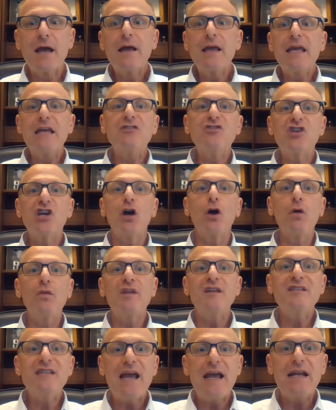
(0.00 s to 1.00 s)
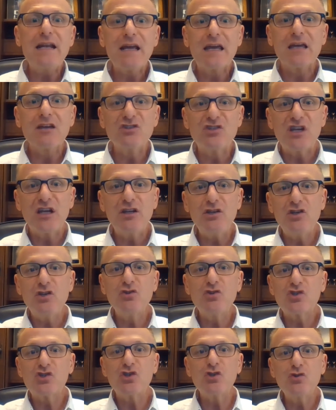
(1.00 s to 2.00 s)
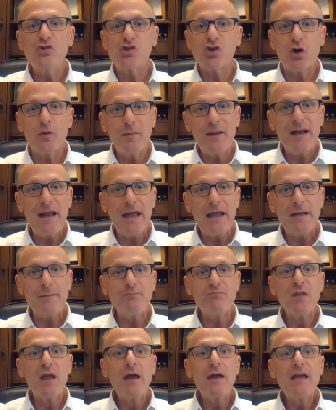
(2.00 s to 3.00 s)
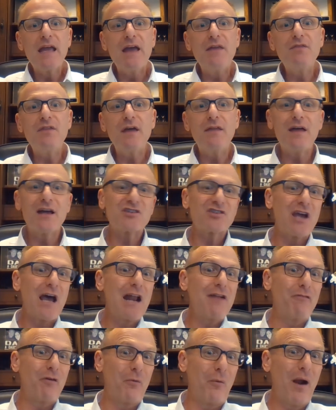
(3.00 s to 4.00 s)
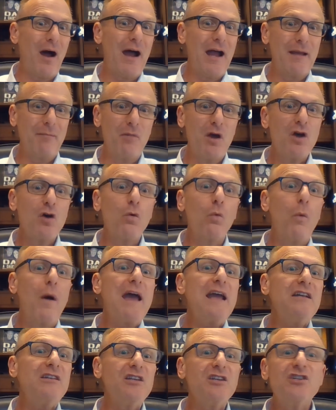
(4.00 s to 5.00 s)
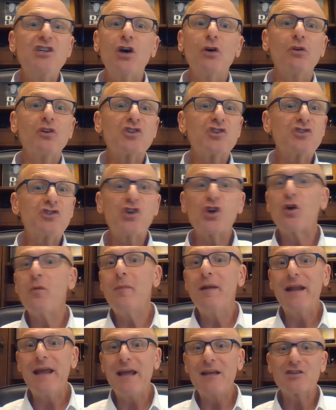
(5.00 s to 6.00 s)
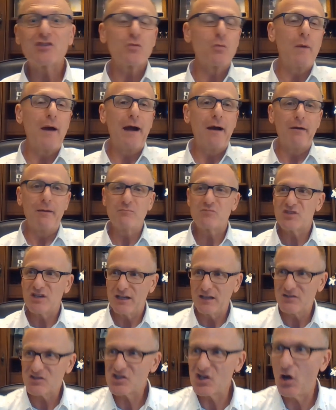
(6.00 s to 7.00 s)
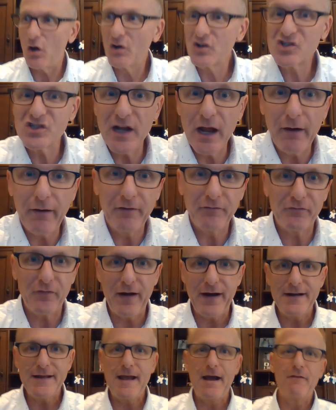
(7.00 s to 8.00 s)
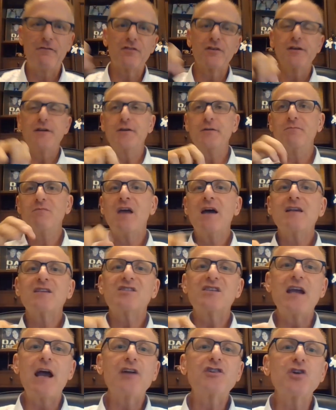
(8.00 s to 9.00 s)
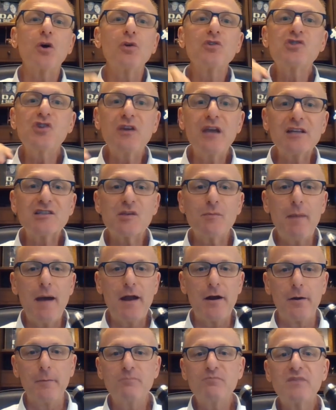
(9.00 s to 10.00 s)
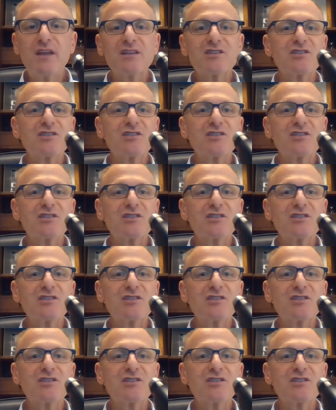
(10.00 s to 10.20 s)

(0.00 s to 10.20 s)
until the data continues to germinate, and that's kind of a rhyme. Wait until it germinates. Wow, I'm singing songs now on Friday afternoon. See, I told you it gets better. It gets